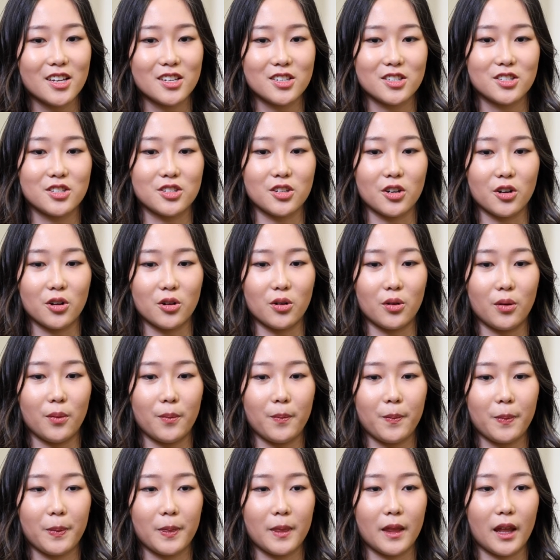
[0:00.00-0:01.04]
So
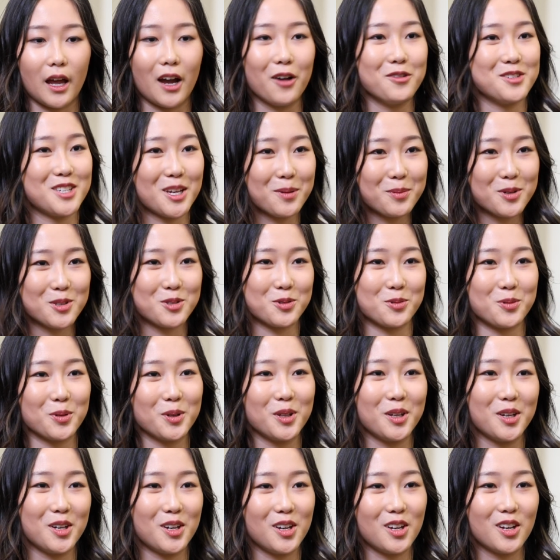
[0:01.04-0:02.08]
I was able to
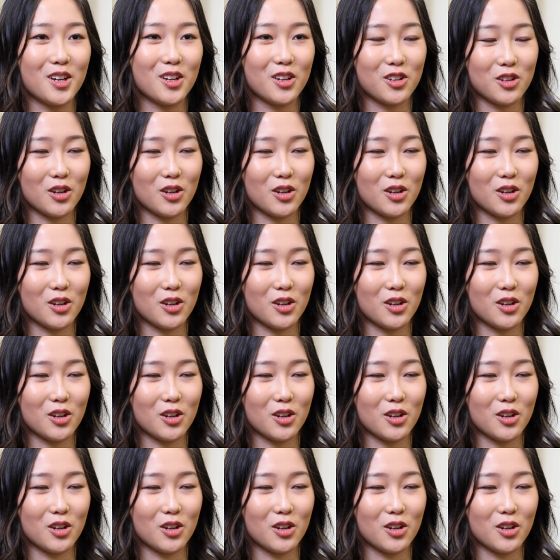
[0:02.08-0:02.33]
really